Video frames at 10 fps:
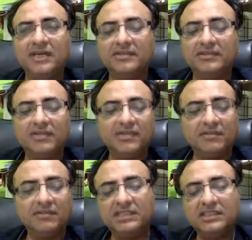So they become
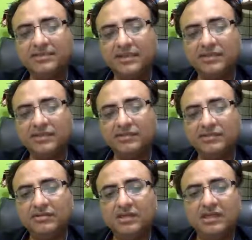the
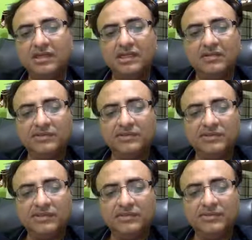inspiration which they're
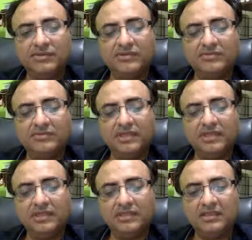supposed to
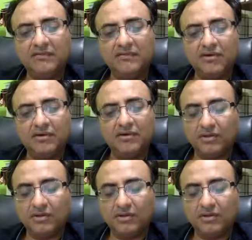be for the world.